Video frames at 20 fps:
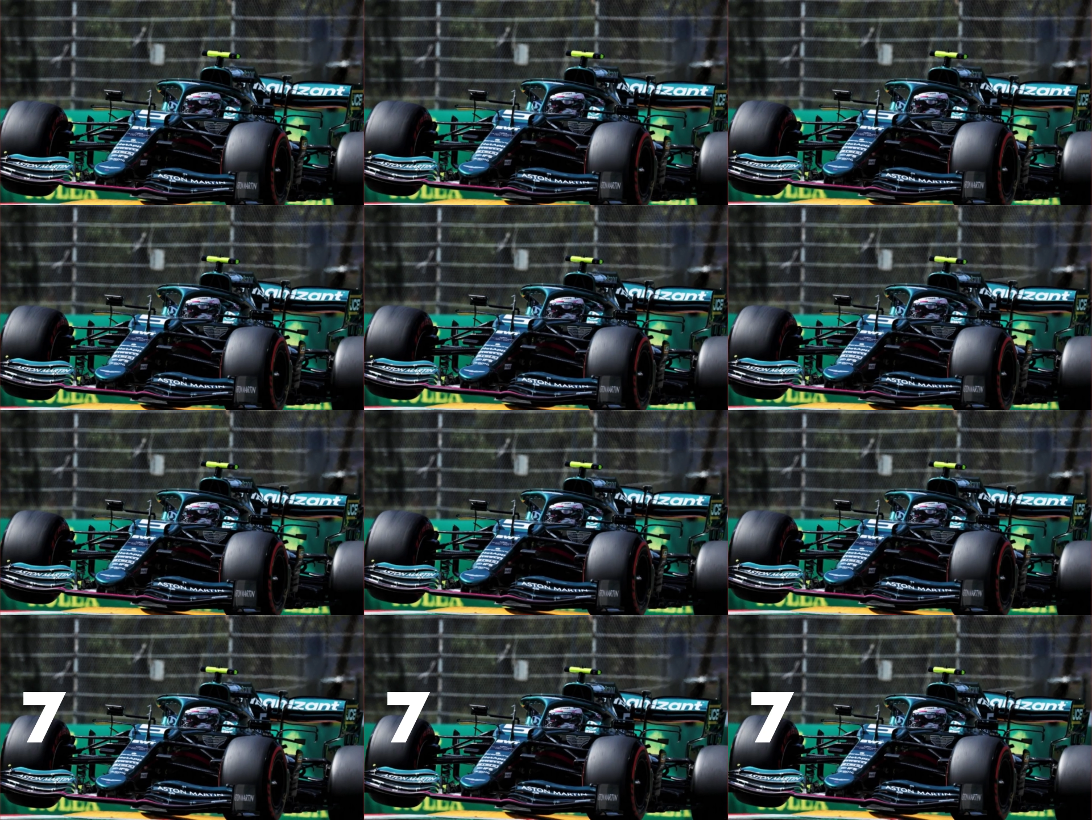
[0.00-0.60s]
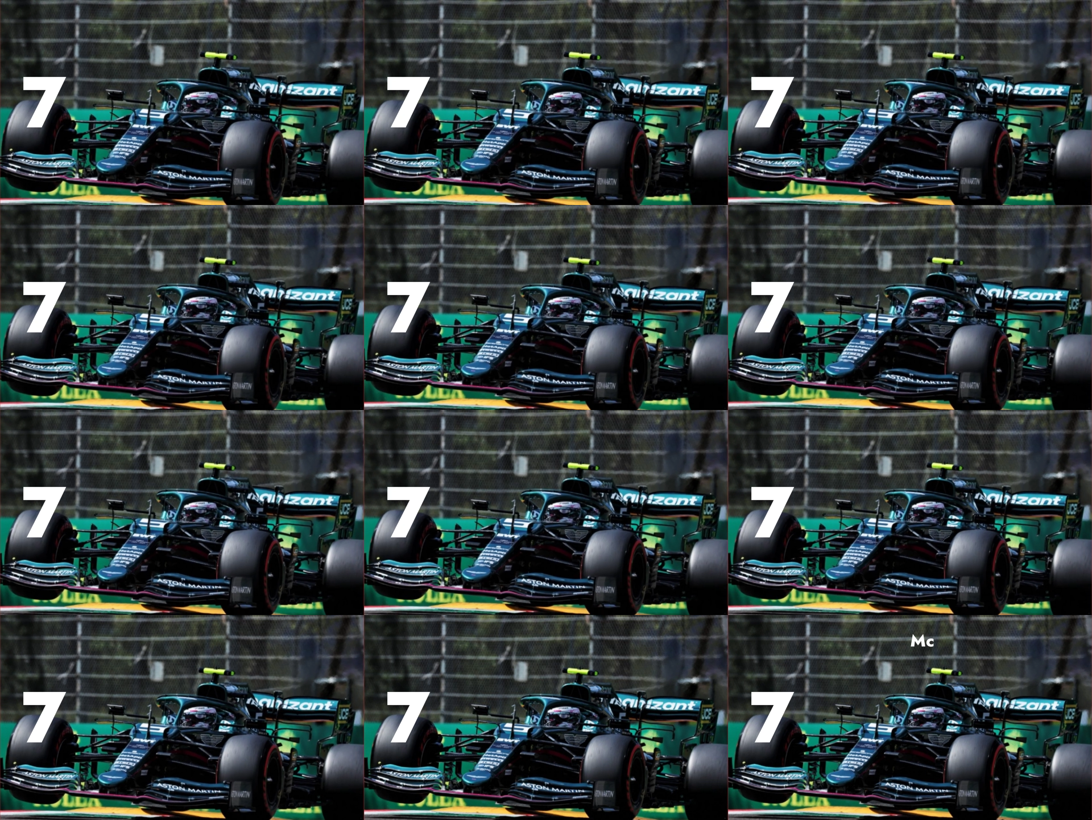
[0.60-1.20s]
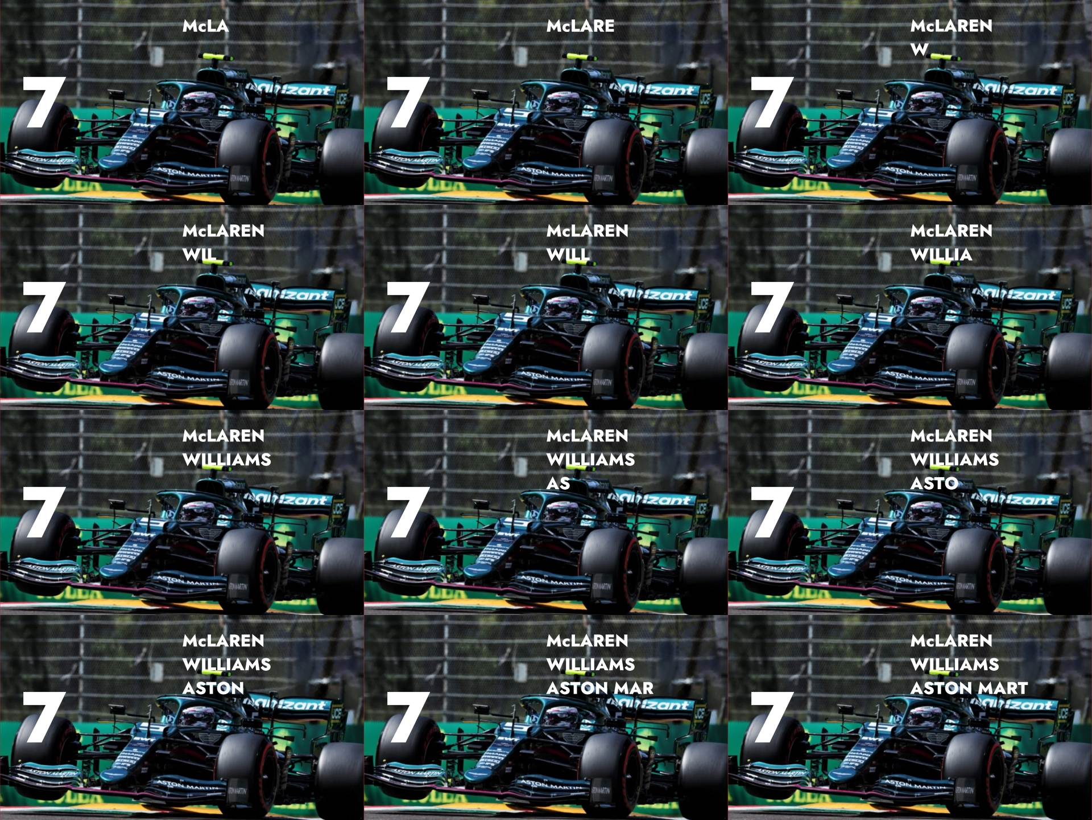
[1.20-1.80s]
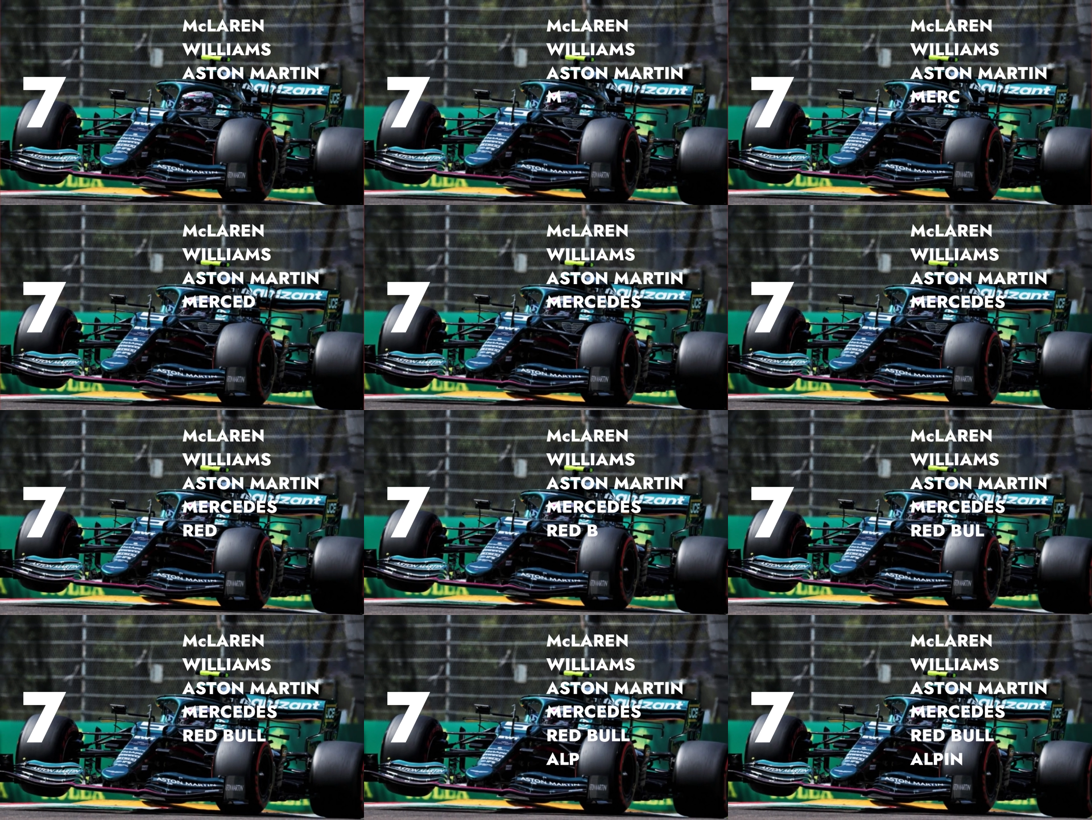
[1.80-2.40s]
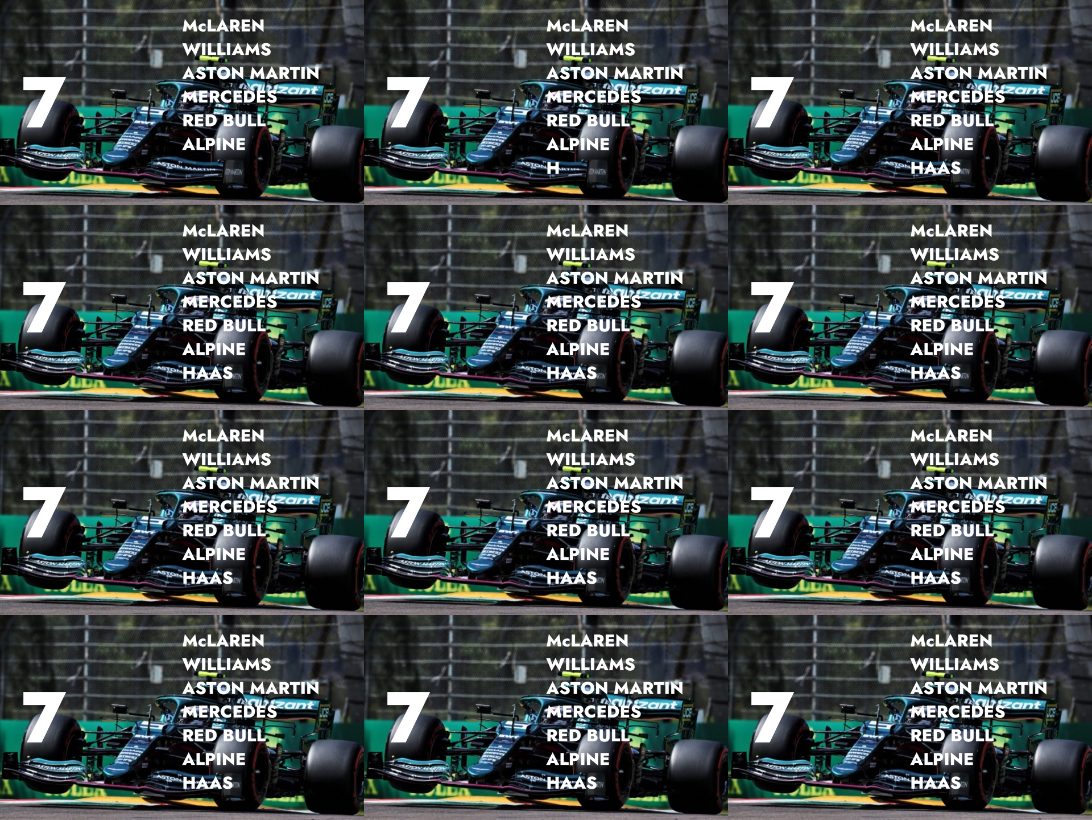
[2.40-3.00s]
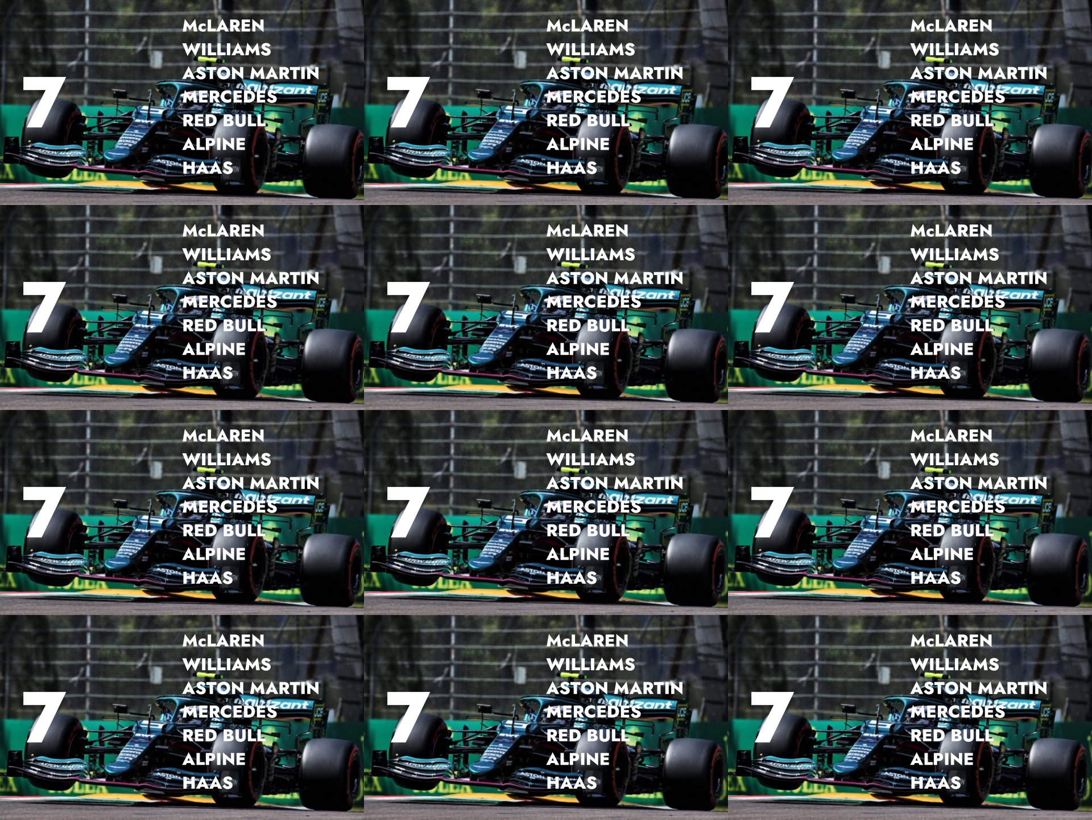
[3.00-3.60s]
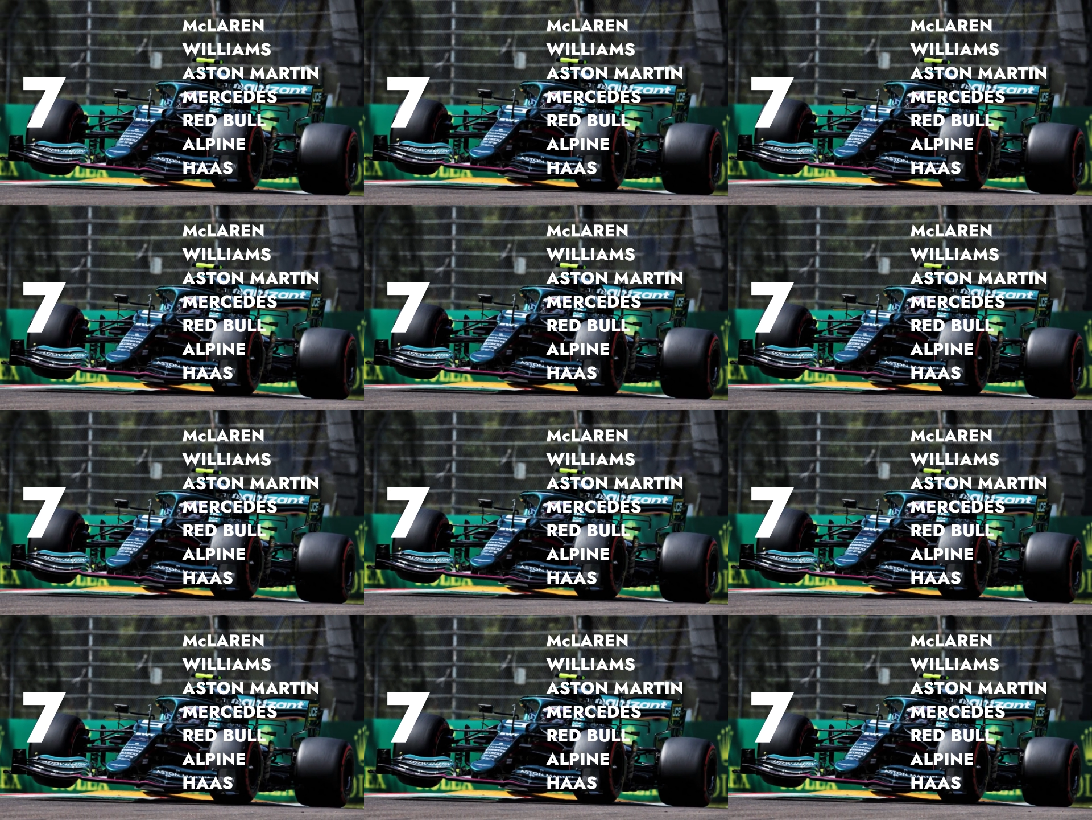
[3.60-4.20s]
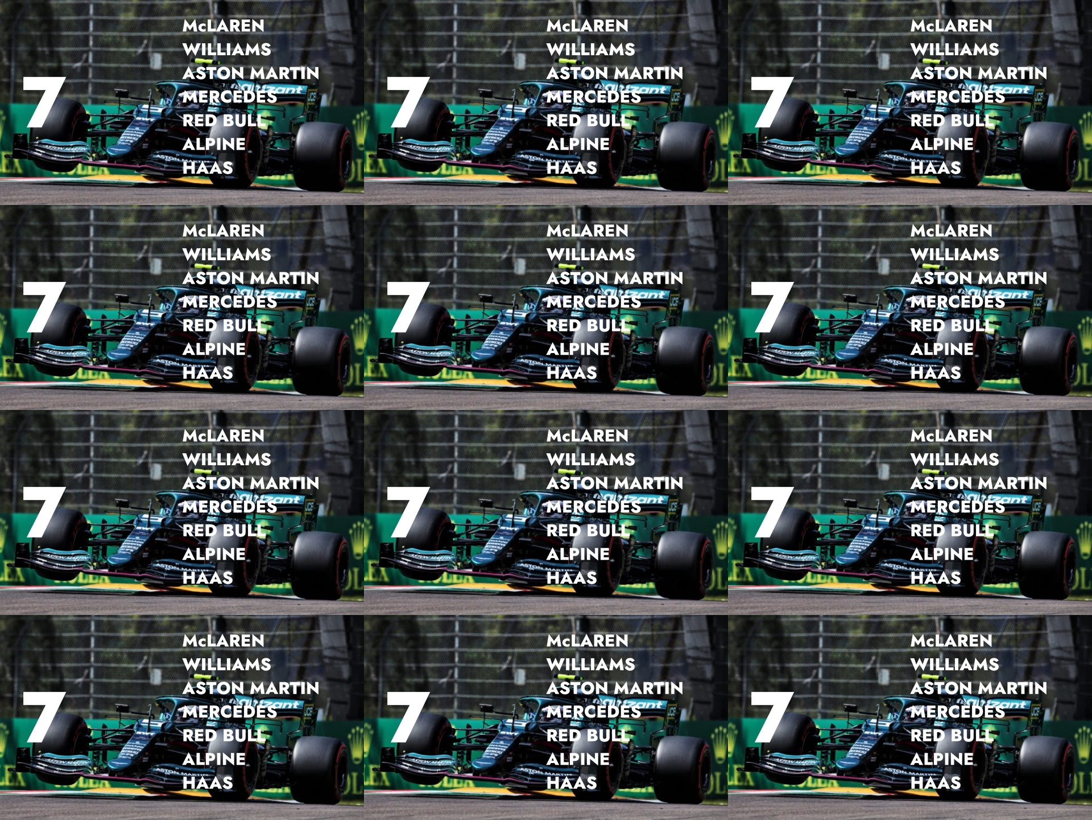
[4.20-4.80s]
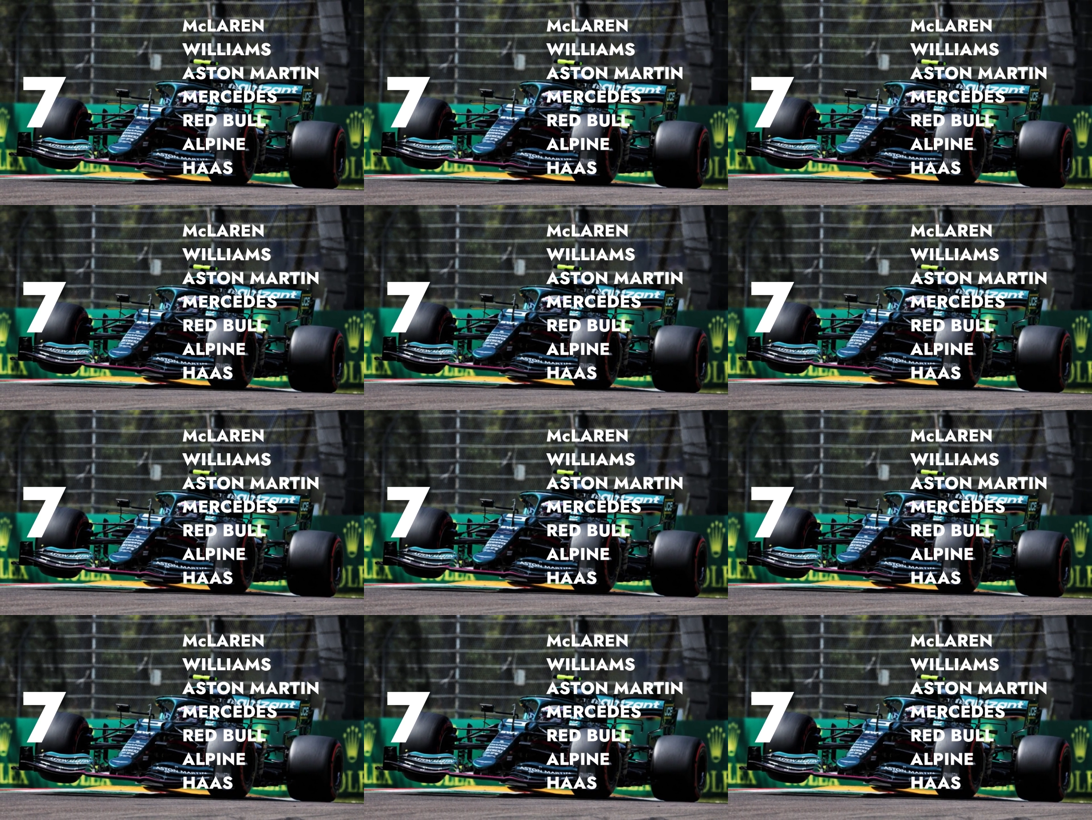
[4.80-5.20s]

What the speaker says: (no speaker visible)